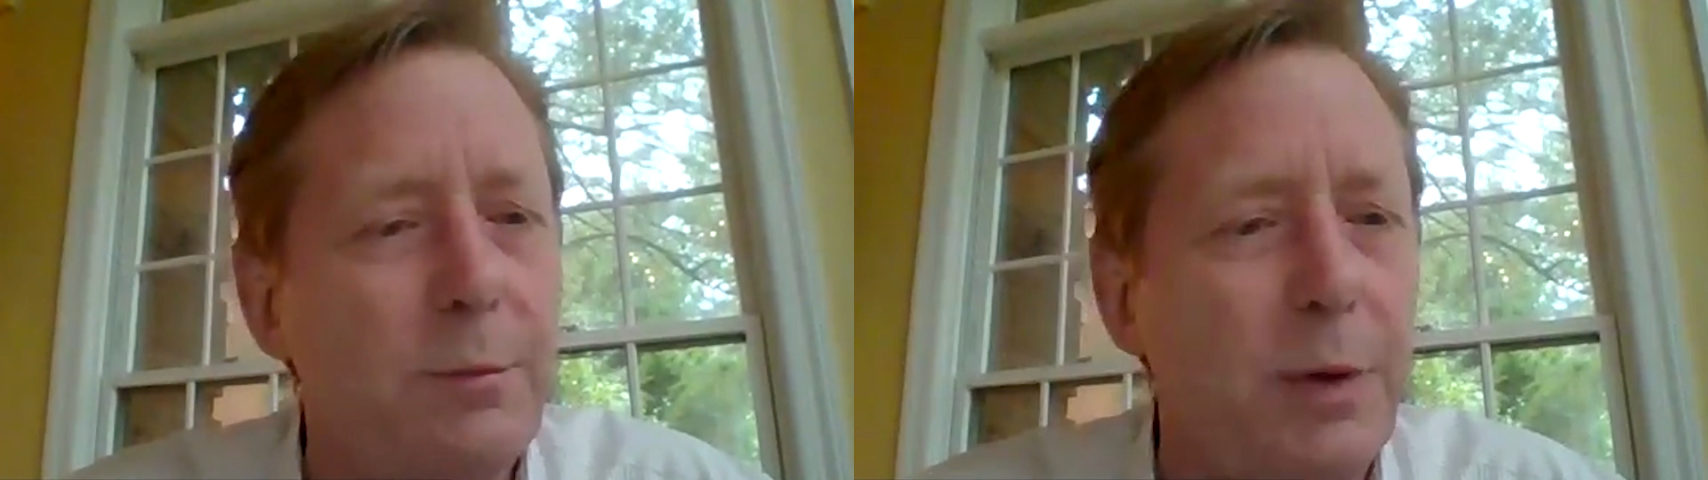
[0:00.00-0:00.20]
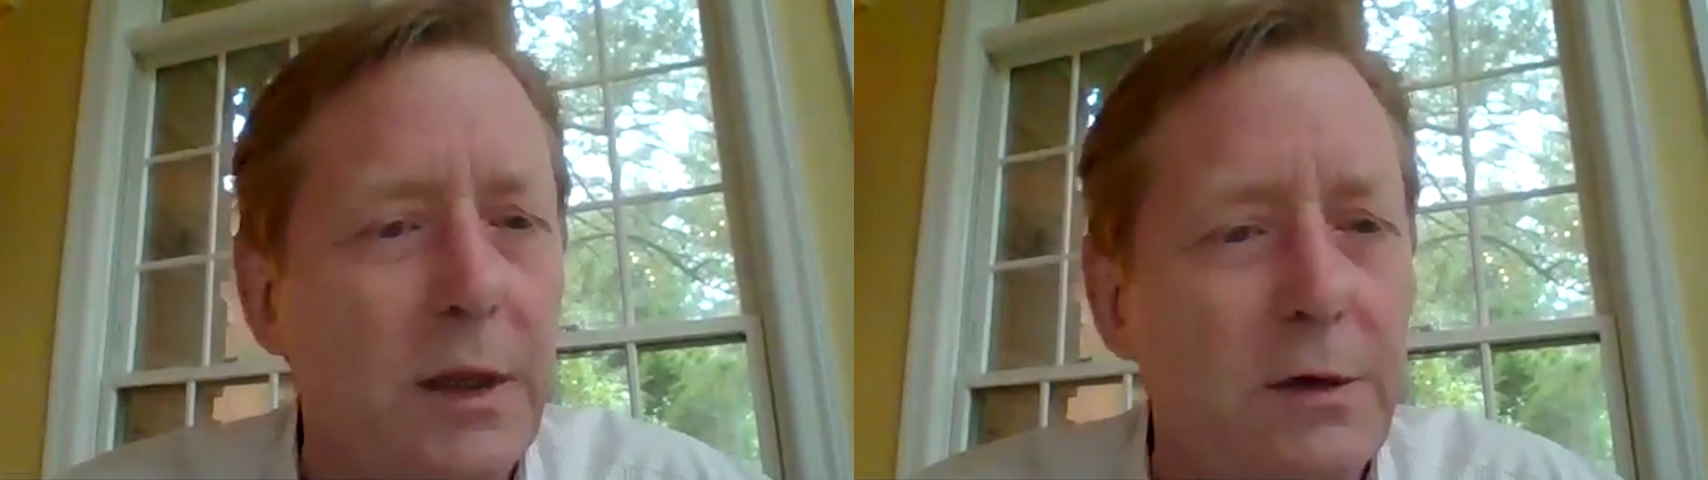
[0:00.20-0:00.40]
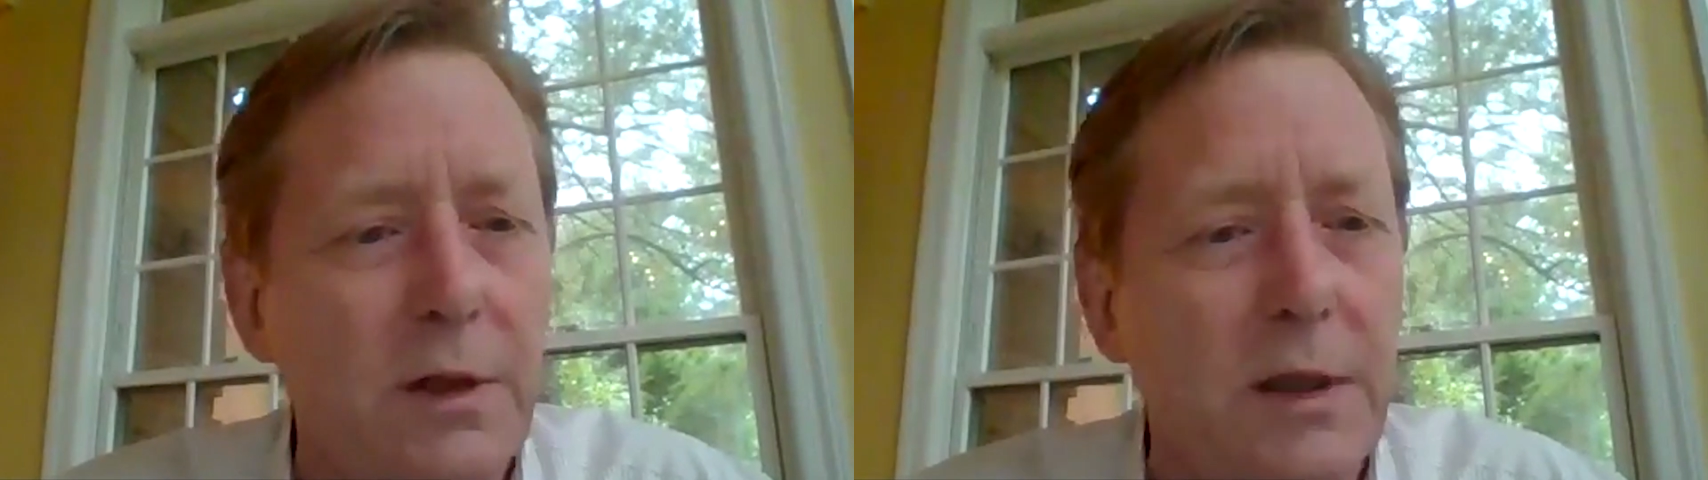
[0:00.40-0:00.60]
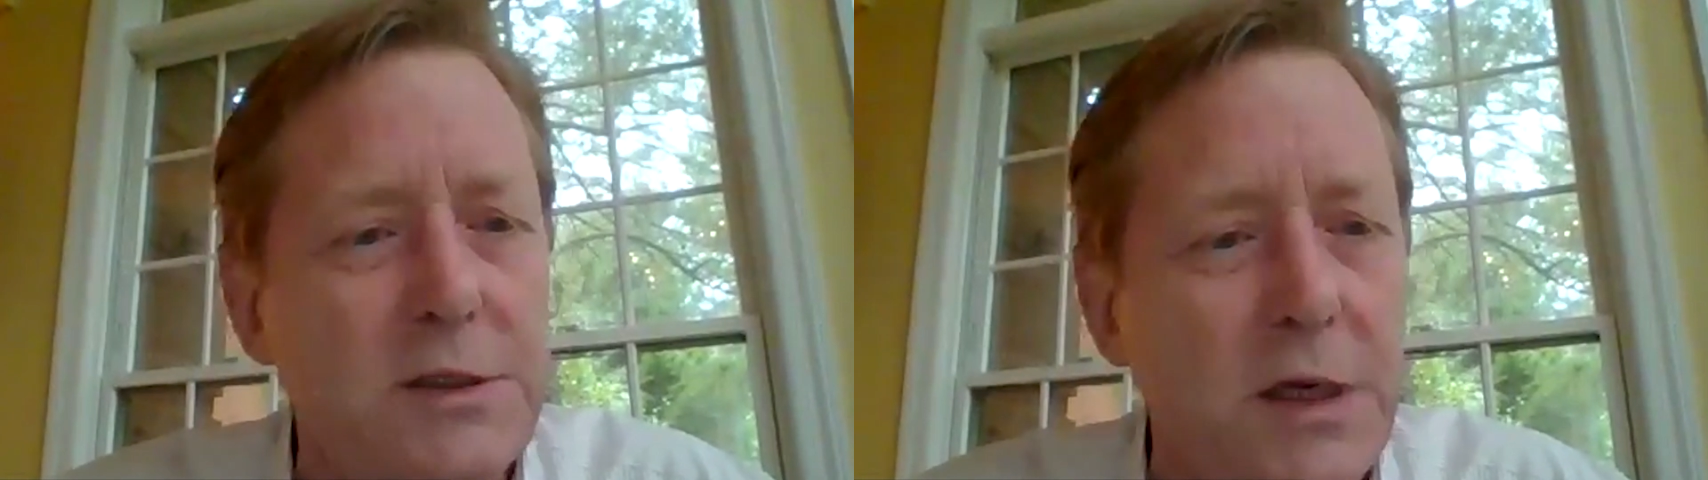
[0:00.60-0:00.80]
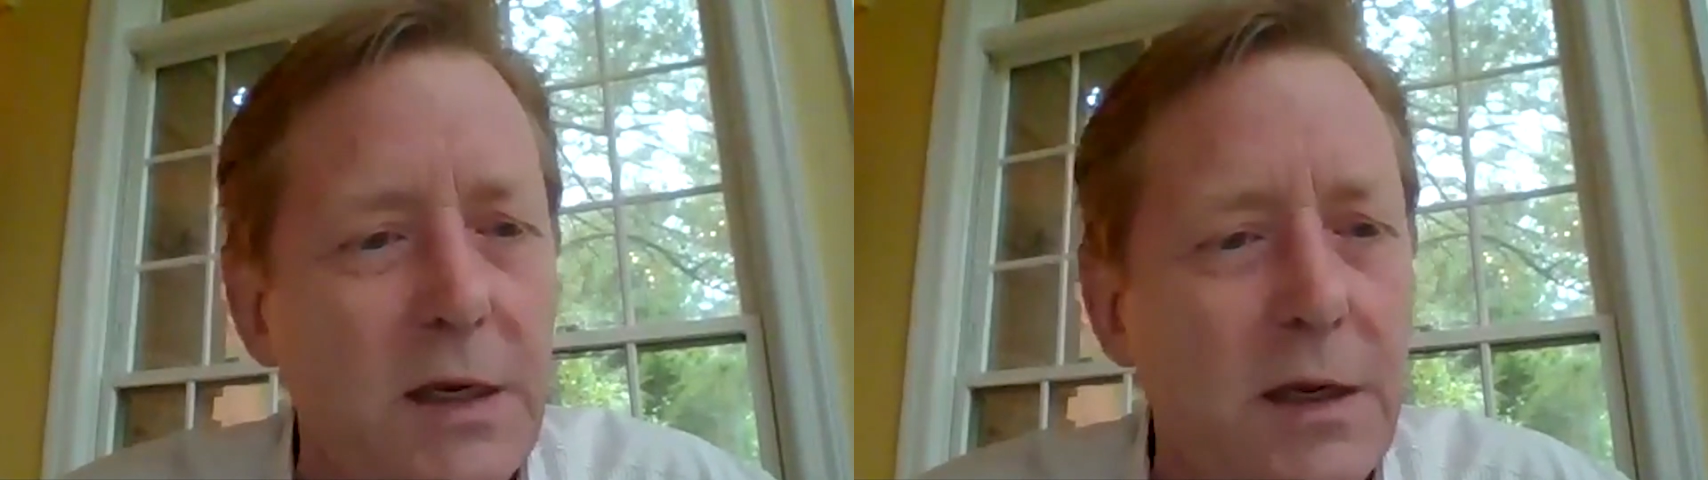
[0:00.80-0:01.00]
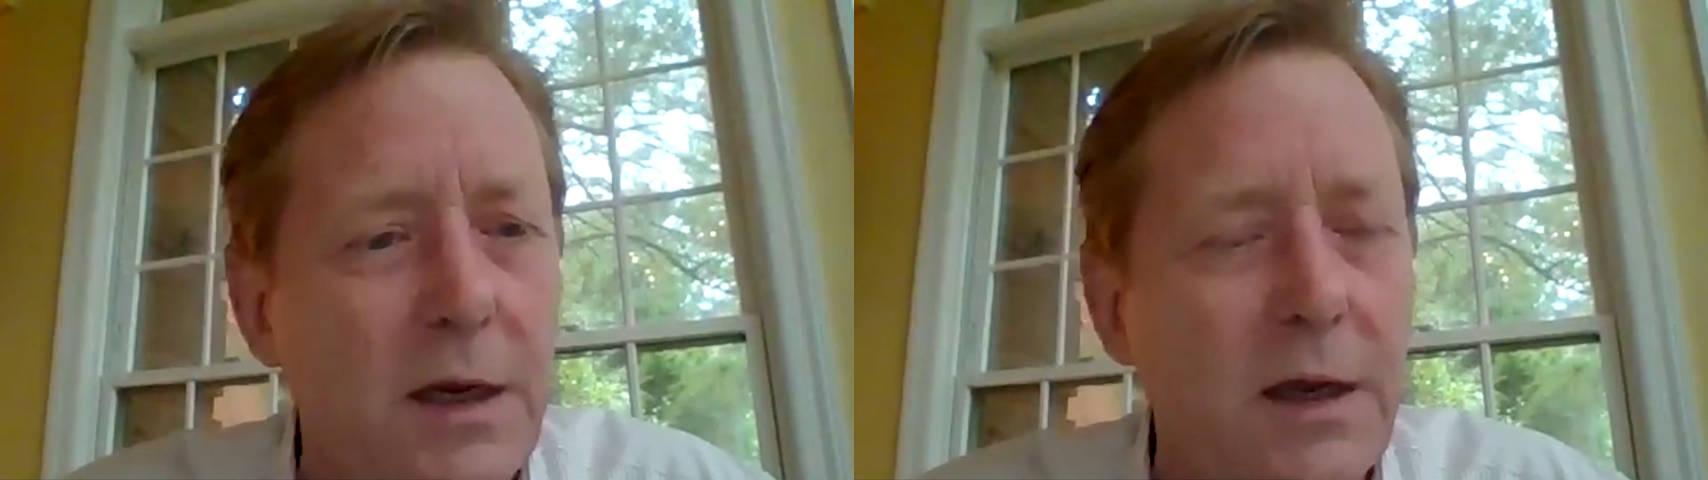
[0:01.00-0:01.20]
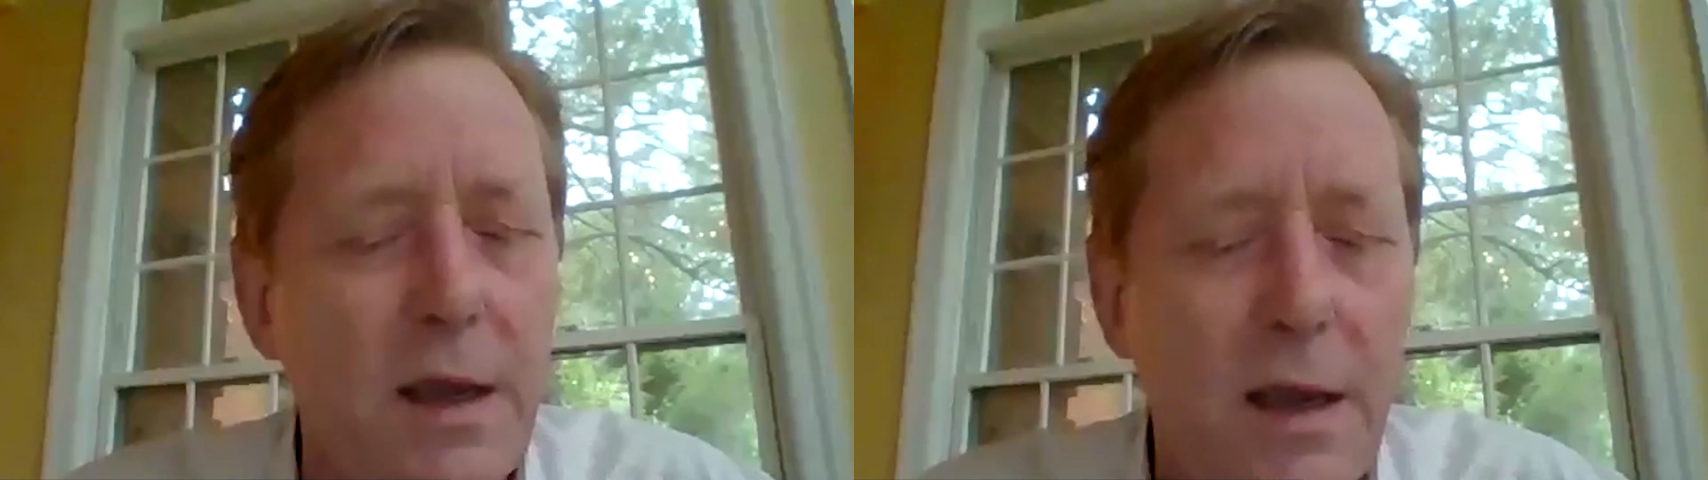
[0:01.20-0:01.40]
political agenda.